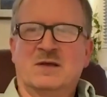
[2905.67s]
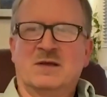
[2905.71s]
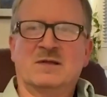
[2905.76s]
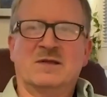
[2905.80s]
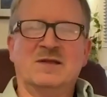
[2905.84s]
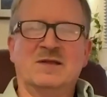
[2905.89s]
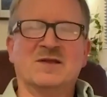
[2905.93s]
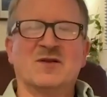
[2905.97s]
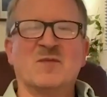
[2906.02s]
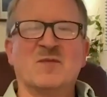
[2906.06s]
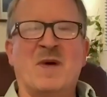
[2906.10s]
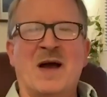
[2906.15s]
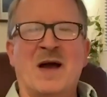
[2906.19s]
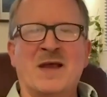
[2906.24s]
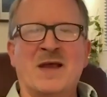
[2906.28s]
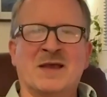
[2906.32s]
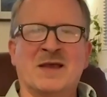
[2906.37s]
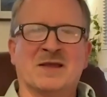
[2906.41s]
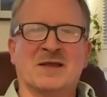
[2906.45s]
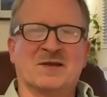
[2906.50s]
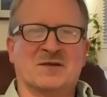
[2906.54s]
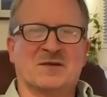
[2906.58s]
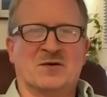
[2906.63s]
These are my
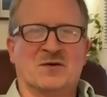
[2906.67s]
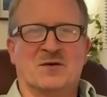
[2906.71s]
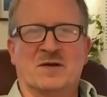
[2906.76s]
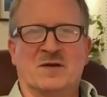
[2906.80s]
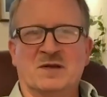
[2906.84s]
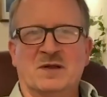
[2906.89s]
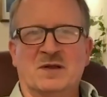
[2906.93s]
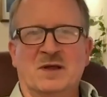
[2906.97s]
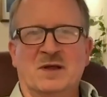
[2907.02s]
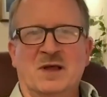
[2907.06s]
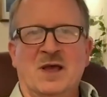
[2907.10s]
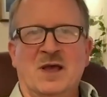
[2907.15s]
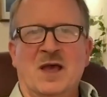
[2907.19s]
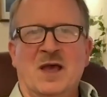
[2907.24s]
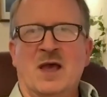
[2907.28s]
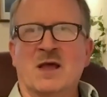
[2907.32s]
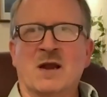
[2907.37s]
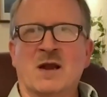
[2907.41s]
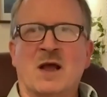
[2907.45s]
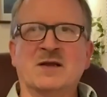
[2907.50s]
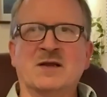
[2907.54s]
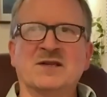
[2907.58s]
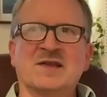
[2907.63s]
answers,
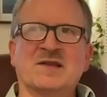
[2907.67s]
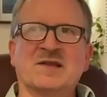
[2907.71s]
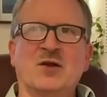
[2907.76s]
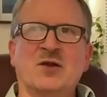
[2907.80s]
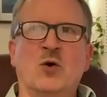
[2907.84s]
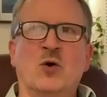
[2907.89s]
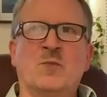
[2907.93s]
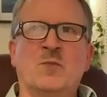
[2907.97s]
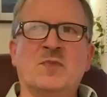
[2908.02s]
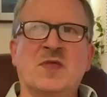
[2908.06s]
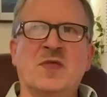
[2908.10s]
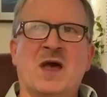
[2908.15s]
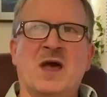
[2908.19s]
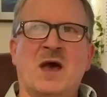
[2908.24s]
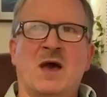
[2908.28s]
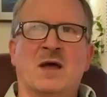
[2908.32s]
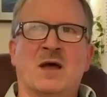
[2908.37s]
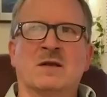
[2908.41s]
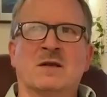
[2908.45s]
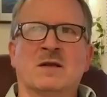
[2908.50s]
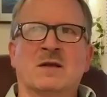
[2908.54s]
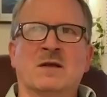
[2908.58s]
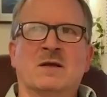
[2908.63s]
and I just hope that